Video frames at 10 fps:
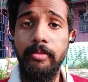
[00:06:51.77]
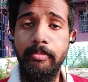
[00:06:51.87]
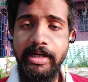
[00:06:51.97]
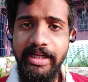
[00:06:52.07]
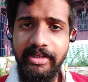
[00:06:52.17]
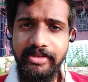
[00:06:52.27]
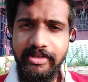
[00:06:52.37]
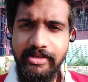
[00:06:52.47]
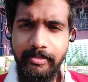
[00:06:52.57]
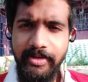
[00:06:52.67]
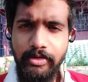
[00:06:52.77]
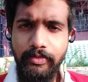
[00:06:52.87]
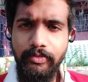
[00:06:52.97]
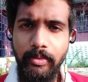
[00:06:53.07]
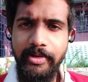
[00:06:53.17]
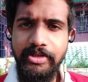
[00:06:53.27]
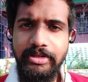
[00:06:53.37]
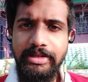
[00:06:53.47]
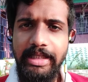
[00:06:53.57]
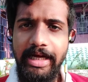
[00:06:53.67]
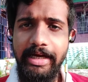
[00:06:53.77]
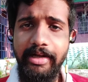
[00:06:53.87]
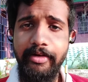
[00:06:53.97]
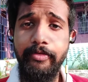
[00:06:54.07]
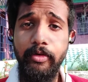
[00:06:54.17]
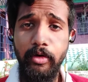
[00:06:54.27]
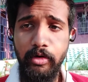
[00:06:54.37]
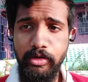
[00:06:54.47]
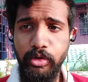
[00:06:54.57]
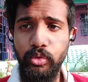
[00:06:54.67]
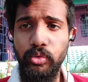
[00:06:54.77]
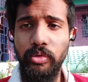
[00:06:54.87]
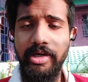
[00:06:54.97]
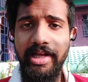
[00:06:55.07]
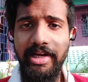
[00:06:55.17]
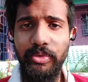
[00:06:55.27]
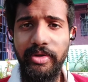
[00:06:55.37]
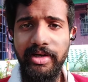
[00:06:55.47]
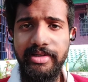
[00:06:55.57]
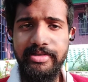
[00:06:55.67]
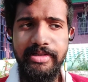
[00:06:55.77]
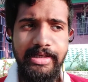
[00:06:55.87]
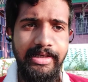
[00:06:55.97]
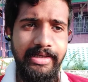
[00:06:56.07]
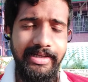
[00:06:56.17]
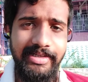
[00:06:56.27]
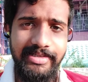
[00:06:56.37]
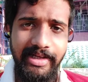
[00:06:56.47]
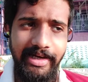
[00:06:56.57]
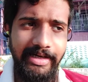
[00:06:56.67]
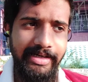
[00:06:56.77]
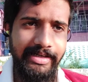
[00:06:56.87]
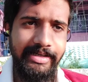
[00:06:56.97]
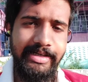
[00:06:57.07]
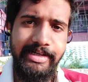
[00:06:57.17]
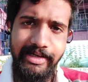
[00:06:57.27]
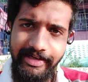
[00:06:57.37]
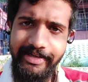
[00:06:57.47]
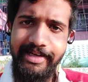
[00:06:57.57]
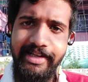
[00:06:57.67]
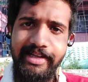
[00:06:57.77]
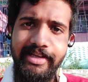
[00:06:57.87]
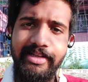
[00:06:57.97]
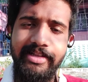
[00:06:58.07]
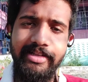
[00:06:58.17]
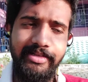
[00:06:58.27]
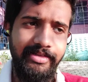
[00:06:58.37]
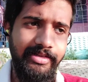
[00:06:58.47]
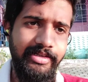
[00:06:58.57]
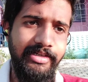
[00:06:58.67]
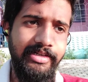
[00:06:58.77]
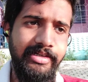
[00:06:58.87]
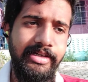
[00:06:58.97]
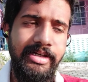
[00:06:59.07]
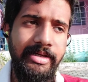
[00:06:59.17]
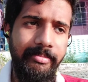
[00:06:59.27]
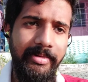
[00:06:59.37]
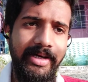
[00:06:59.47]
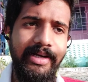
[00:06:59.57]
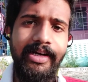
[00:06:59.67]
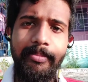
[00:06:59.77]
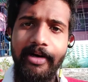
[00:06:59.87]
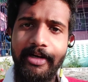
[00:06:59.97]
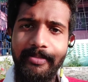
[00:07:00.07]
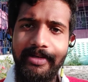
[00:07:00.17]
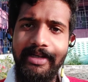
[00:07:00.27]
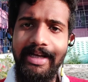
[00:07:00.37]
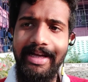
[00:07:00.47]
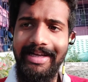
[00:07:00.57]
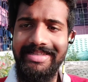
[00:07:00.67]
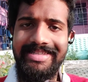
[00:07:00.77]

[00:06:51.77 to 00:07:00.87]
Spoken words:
but yeah, just a piece of information that I forgot to tell you guys is that currently the medical department has